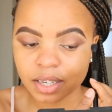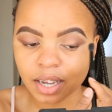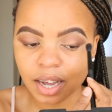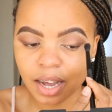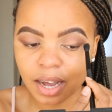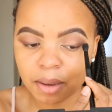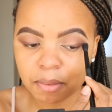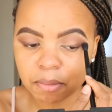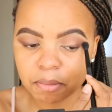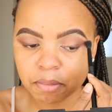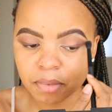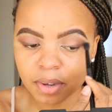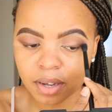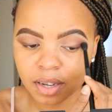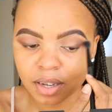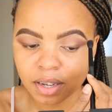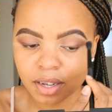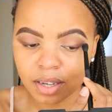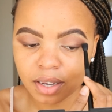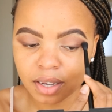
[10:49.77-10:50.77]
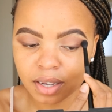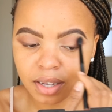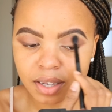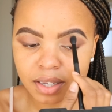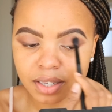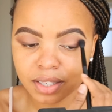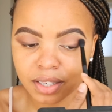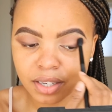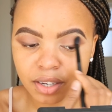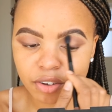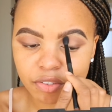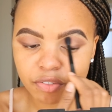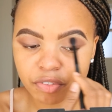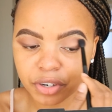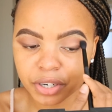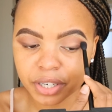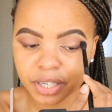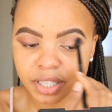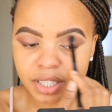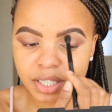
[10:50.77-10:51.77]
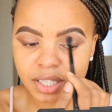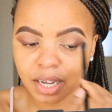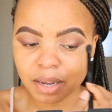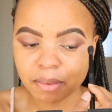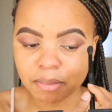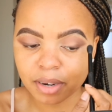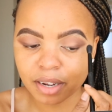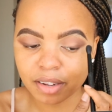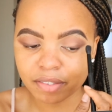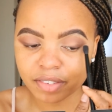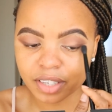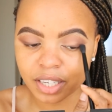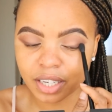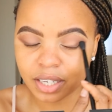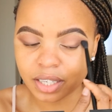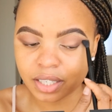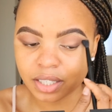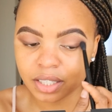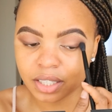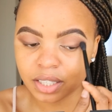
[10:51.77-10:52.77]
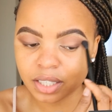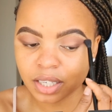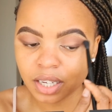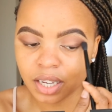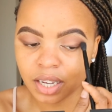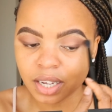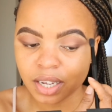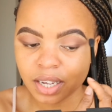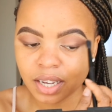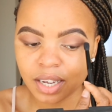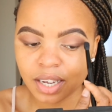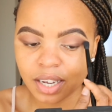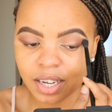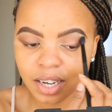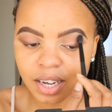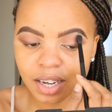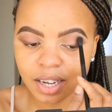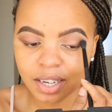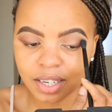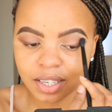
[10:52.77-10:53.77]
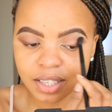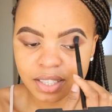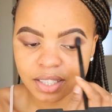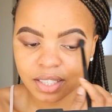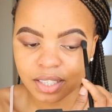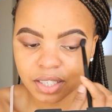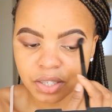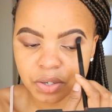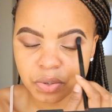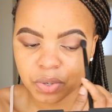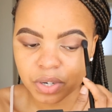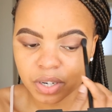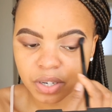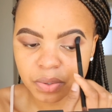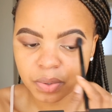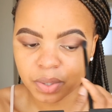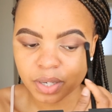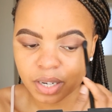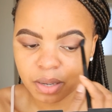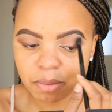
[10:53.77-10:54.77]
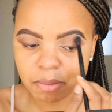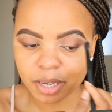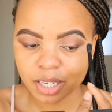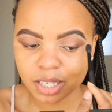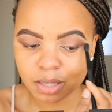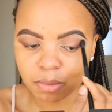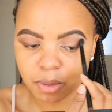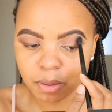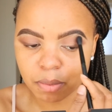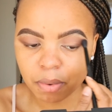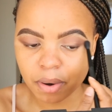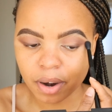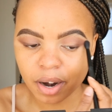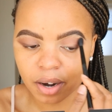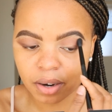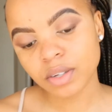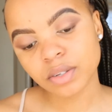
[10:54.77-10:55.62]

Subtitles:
I'm here for it, I'm loving it, and it really makes me proud.